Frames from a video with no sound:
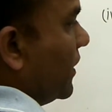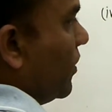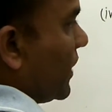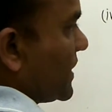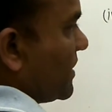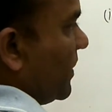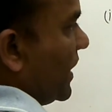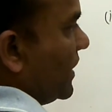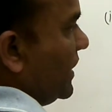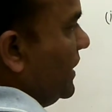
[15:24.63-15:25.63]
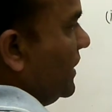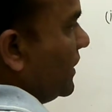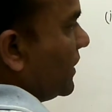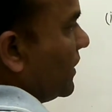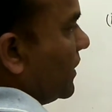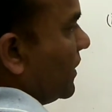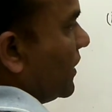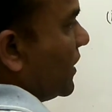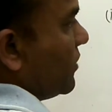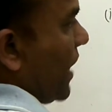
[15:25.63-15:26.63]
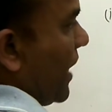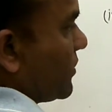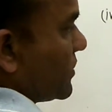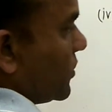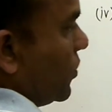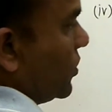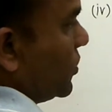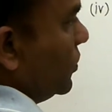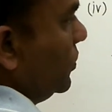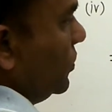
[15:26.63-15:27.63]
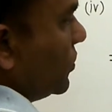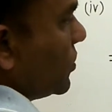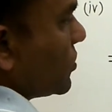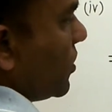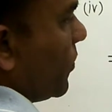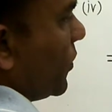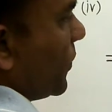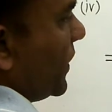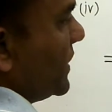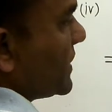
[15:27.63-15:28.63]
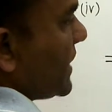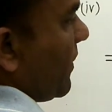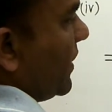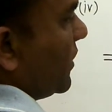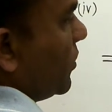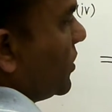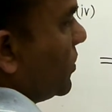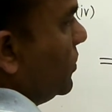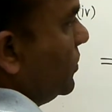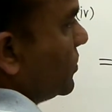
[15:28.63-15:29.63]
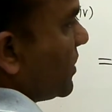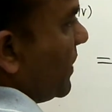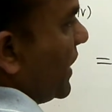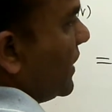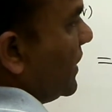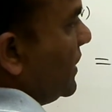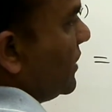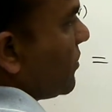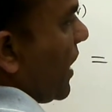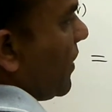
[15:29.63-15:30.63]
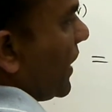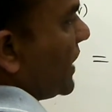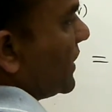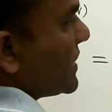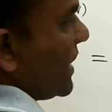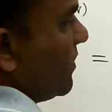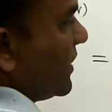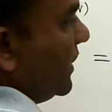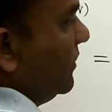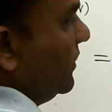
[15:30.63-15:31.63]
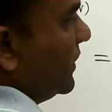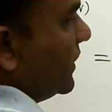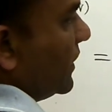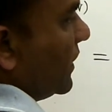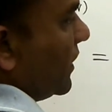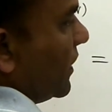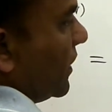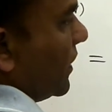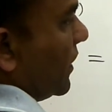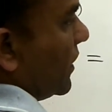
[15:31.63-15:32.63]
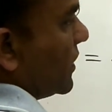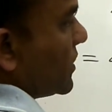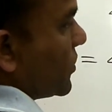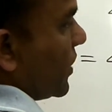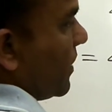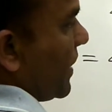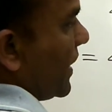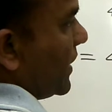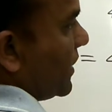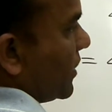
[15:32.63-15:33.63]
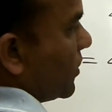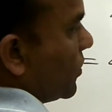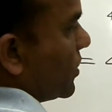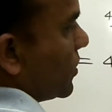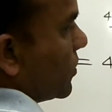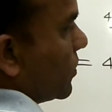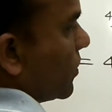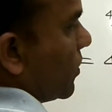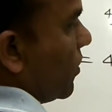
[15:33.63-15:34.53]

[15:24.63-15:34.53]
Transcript: Okay, similarly you have root 2. So you put first 7 root 2. Similarly you have again the same term 3 by root 2.